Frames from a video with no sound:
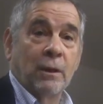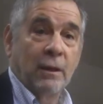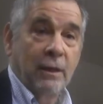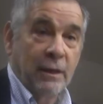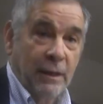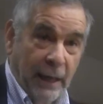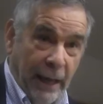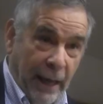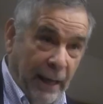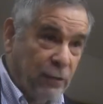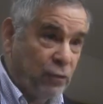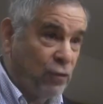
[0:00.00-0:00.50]

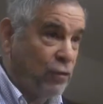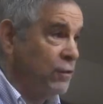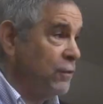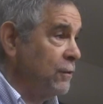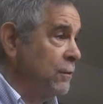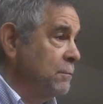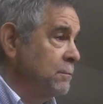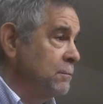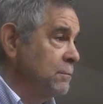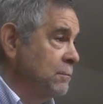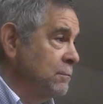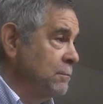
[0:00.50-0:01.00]

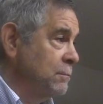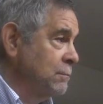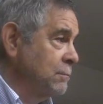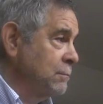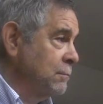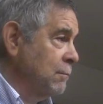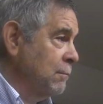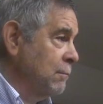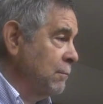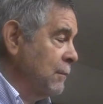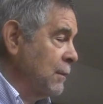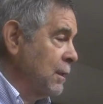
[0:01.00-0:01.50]
Yes.
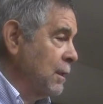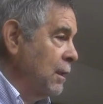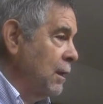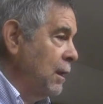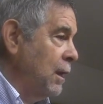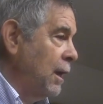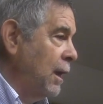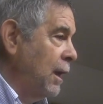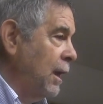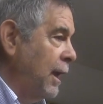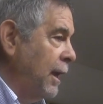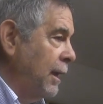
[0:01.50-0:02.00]

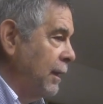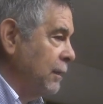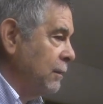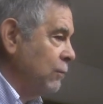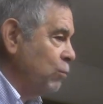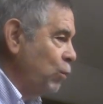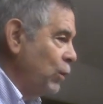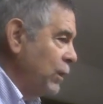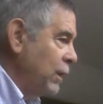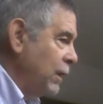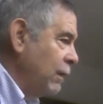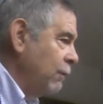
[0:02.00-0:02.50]
And
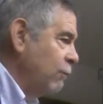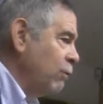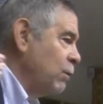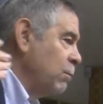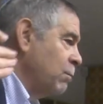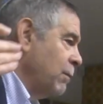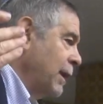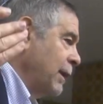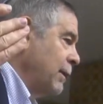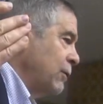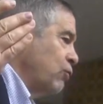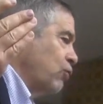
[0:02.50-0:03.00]
we
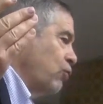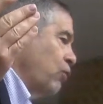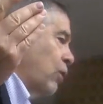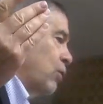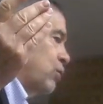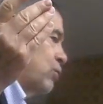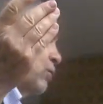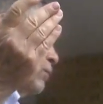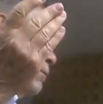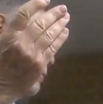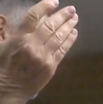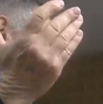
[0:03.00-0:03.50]
even make
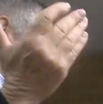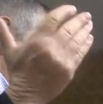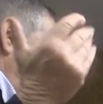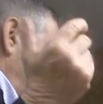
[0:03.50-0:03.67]
jokes of it.